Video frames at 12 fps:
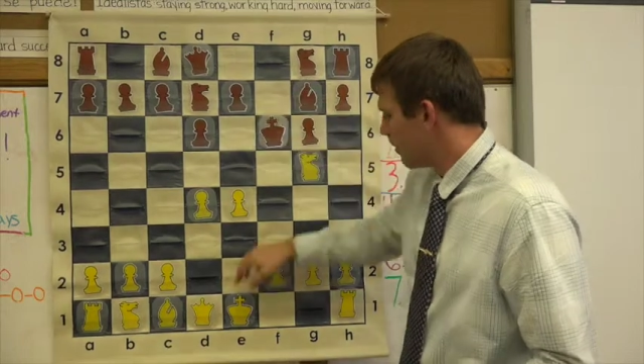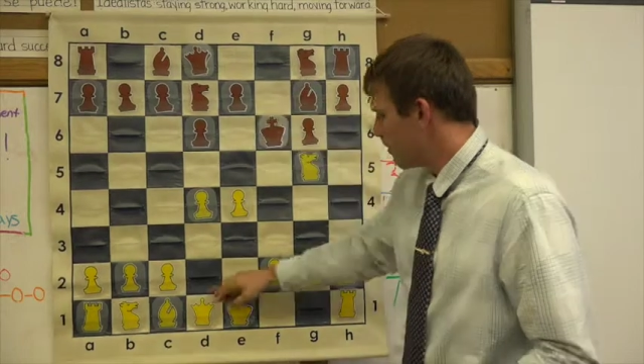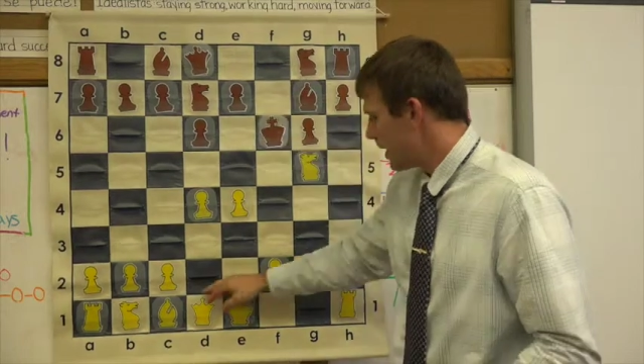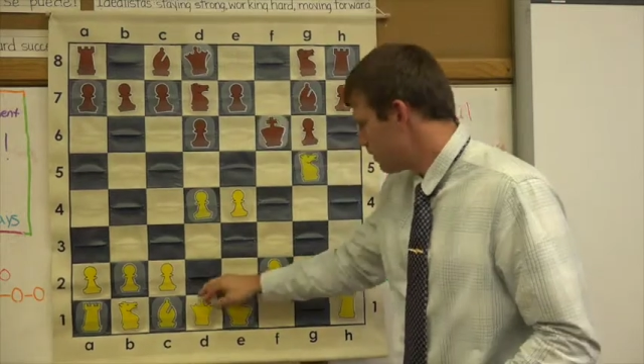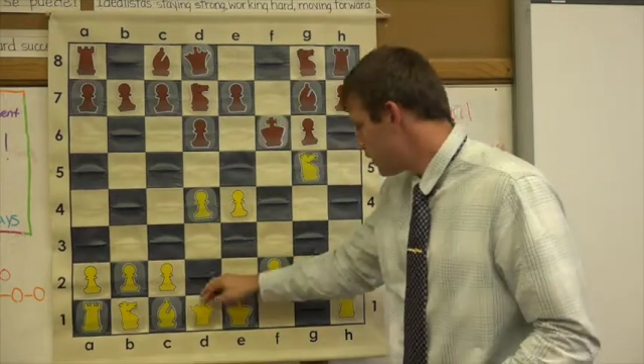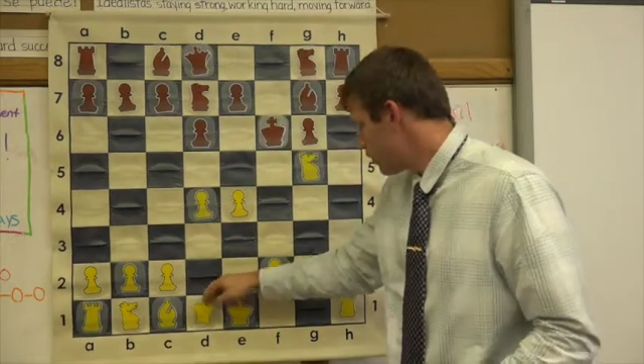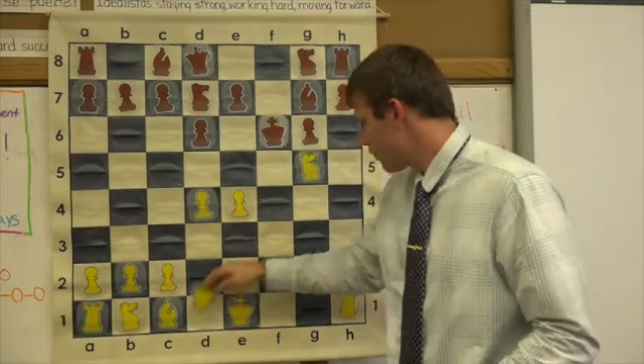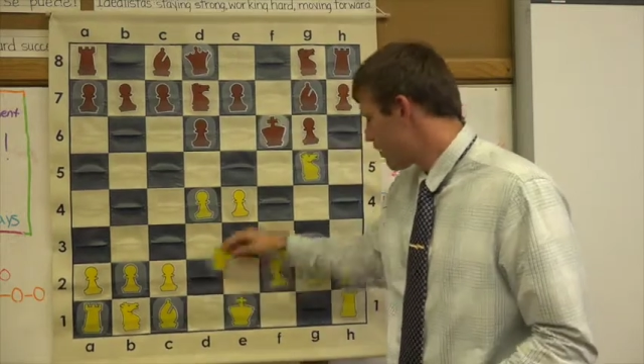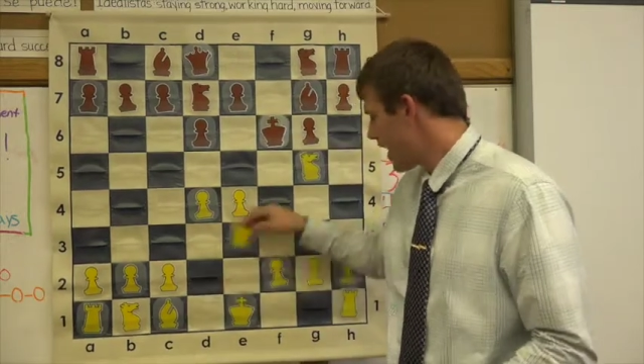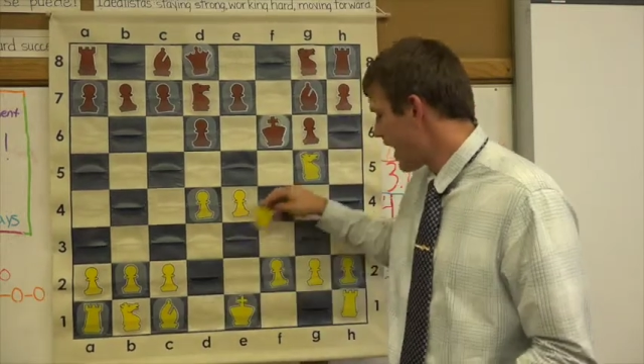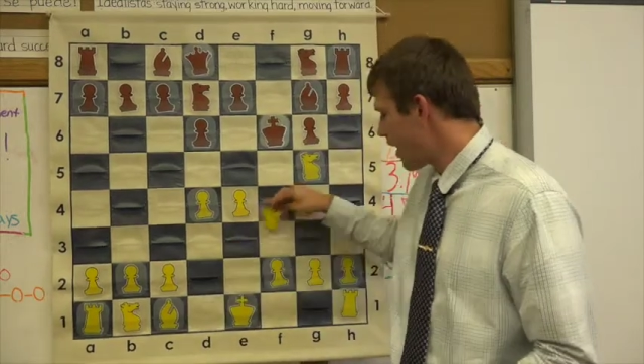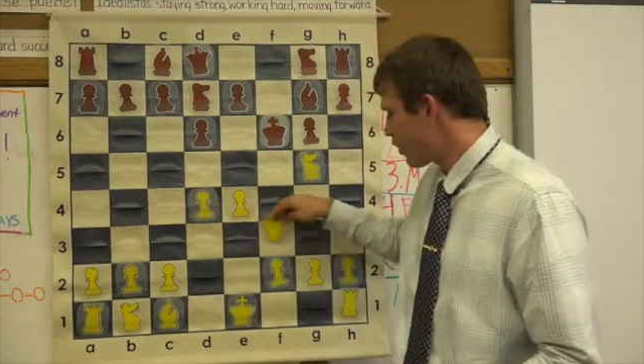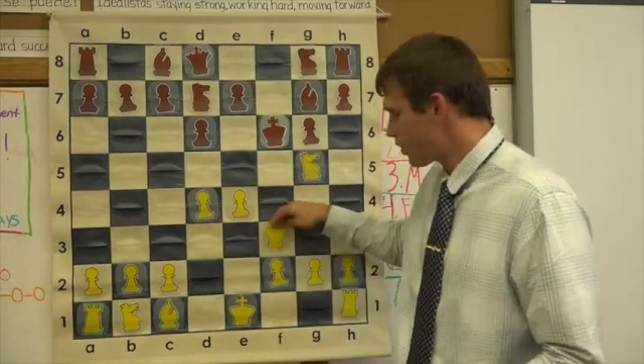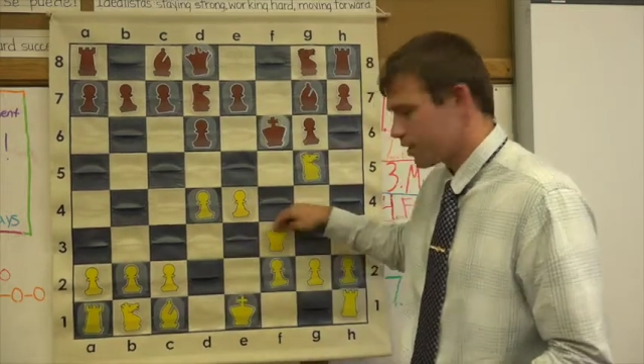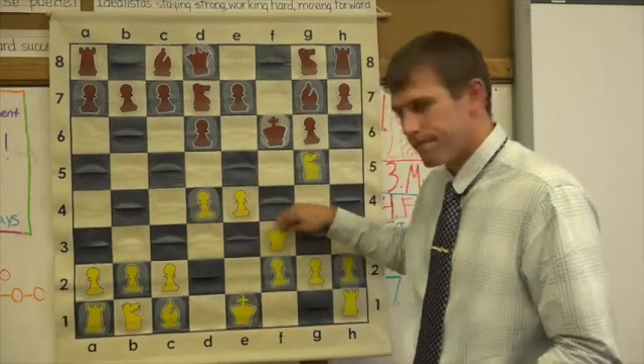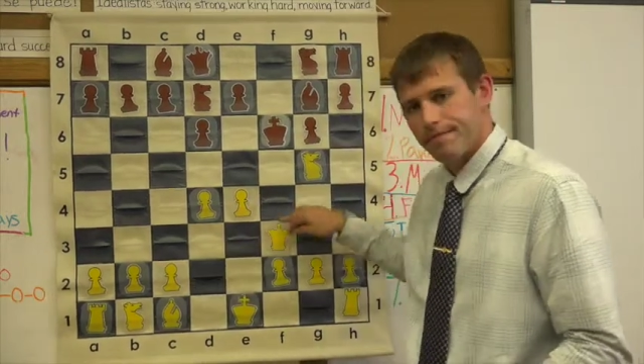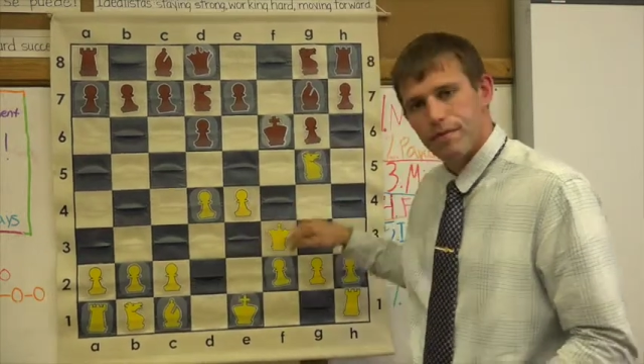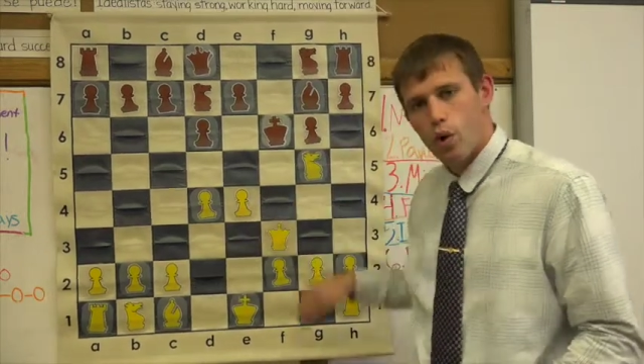maybe you
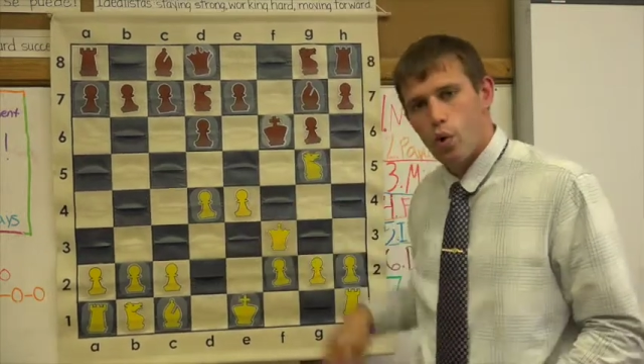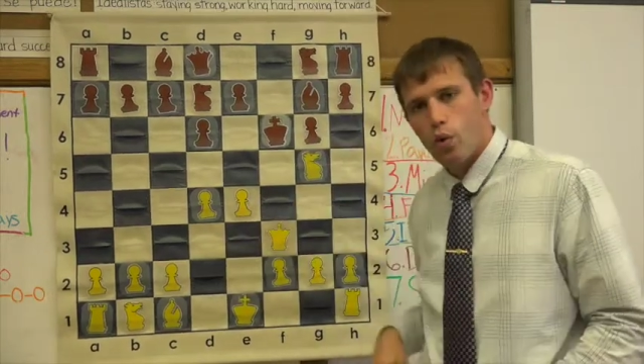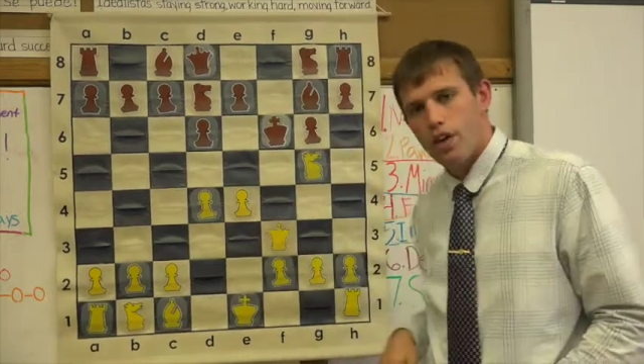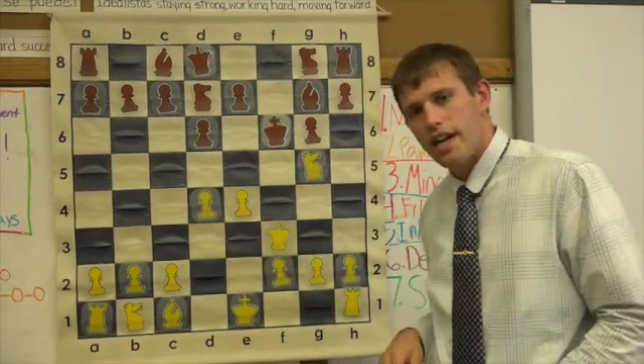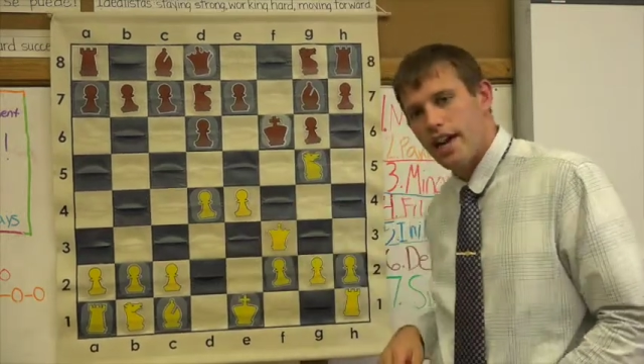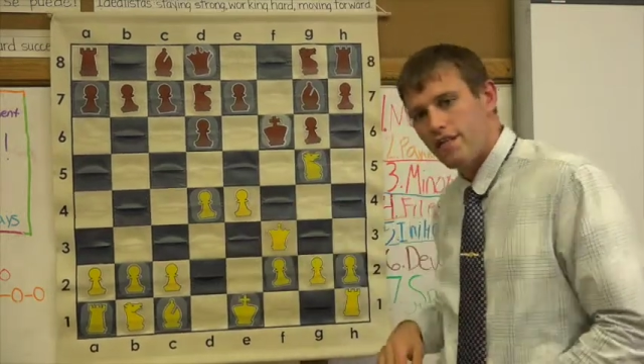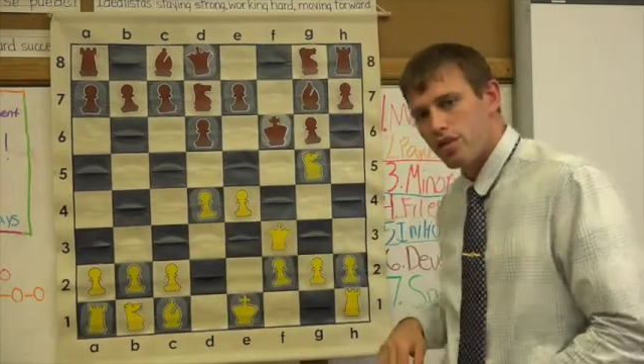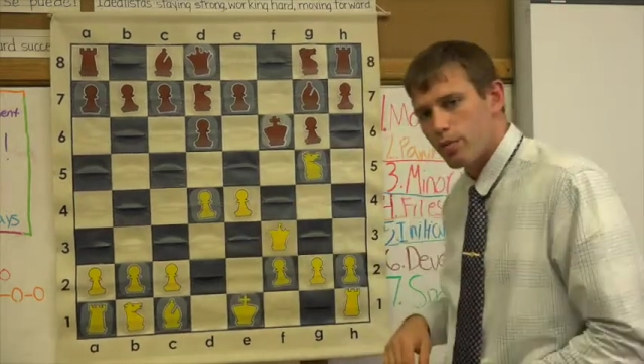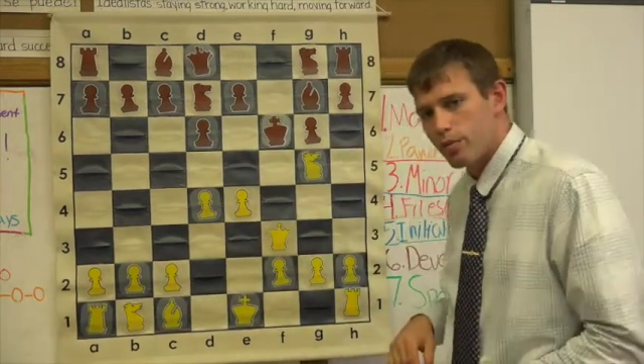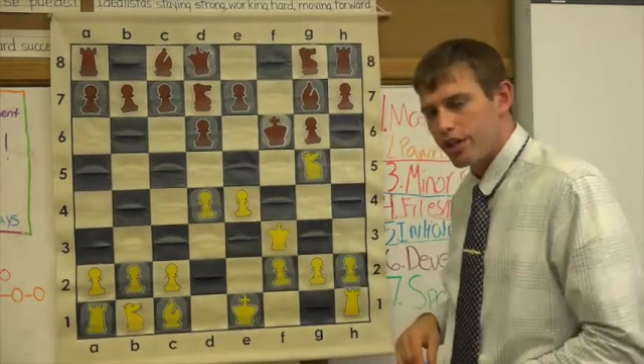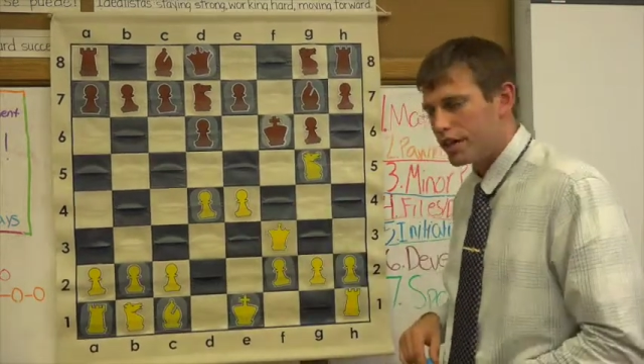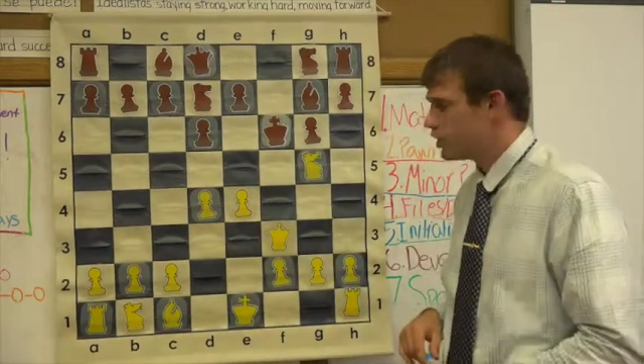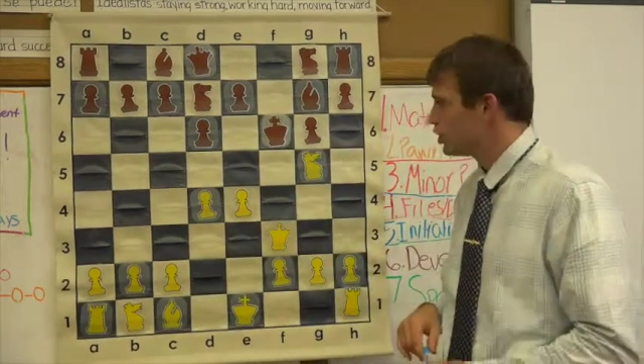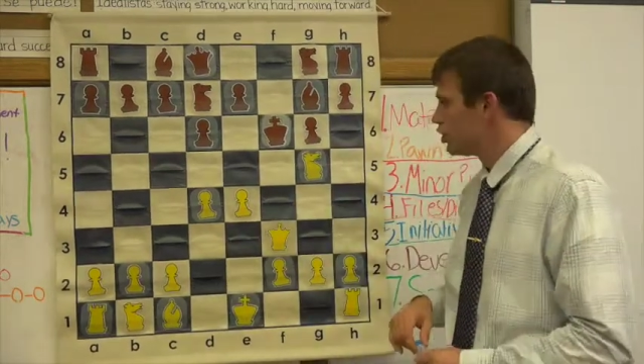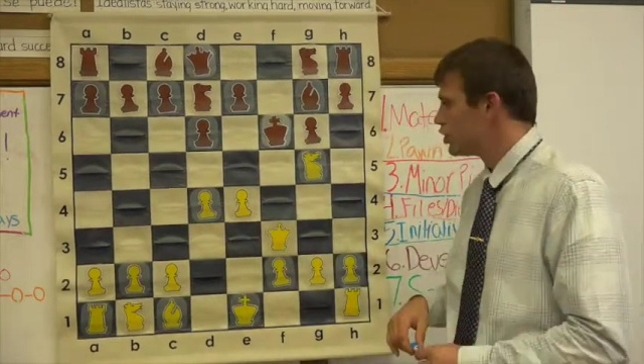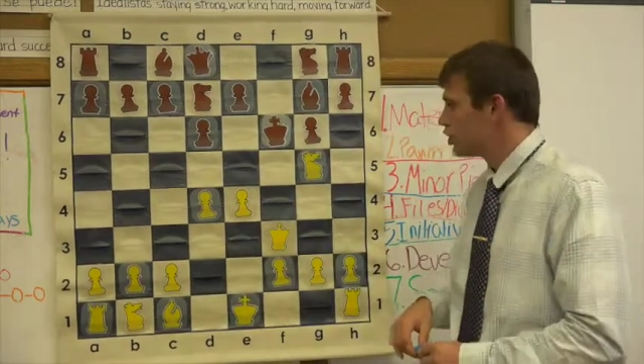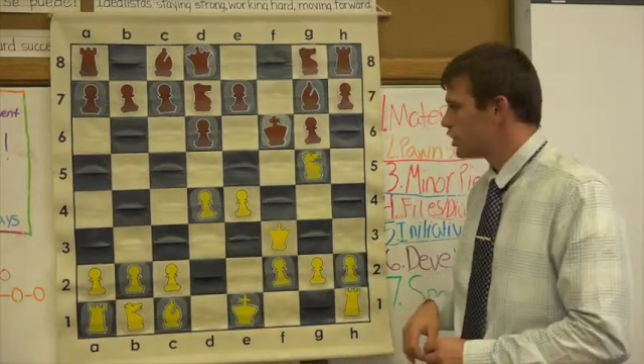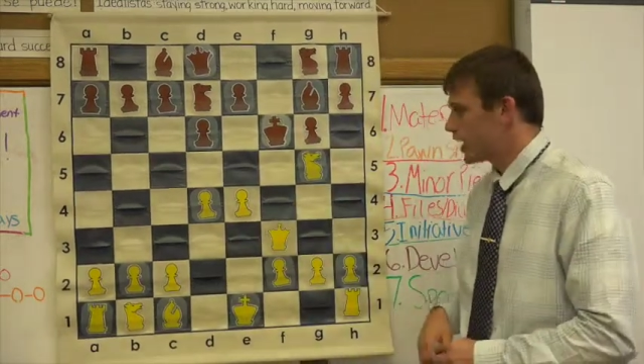found queen f3,
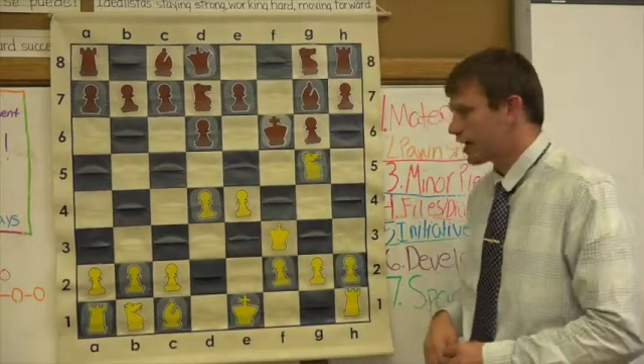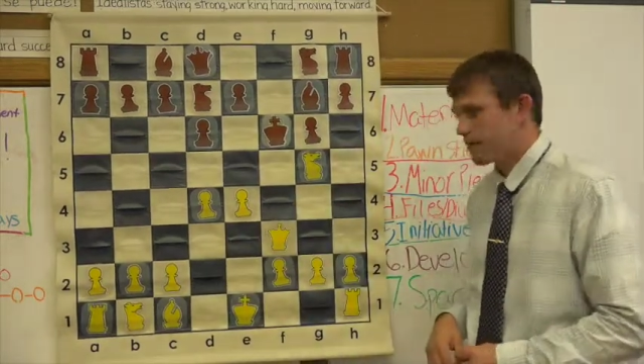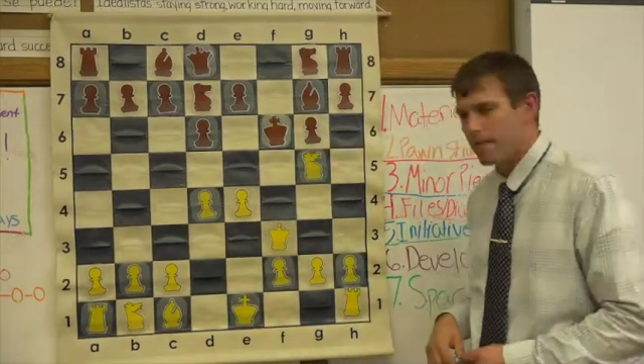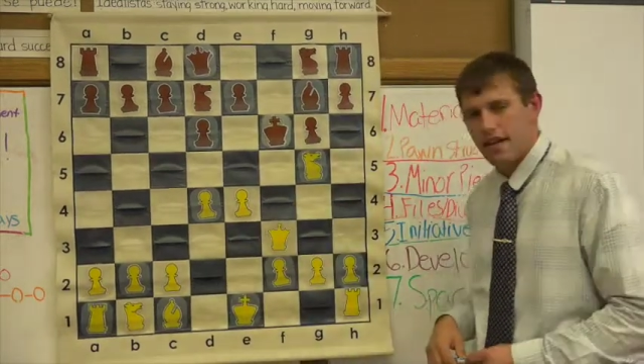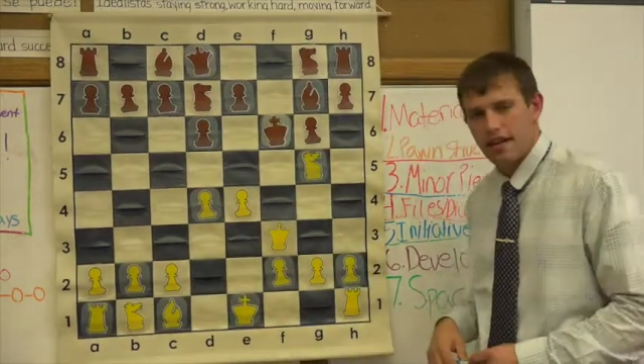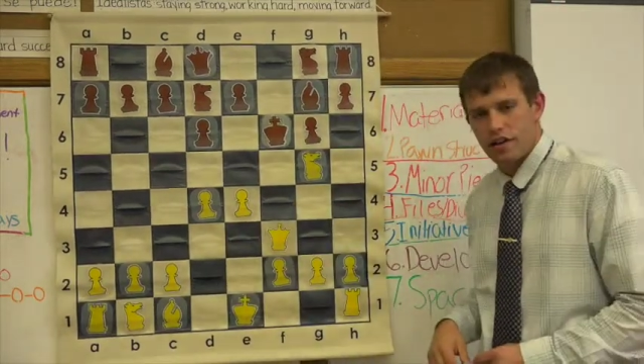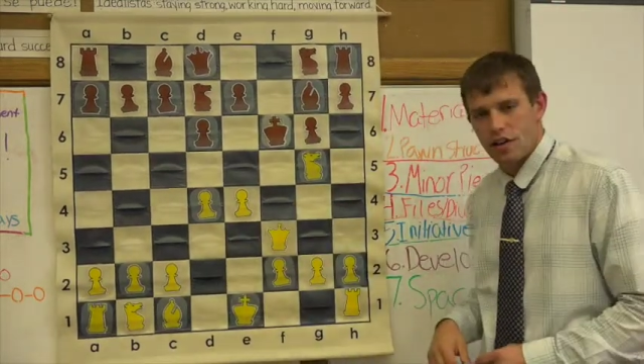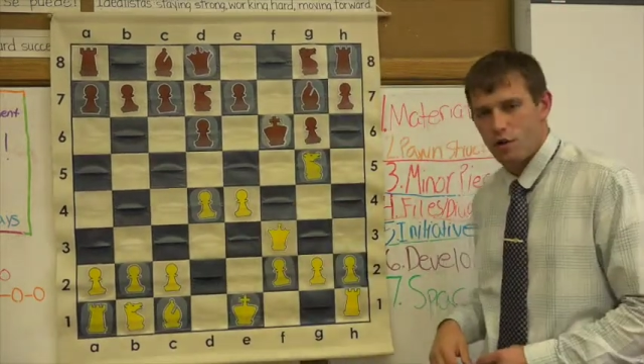checkmate.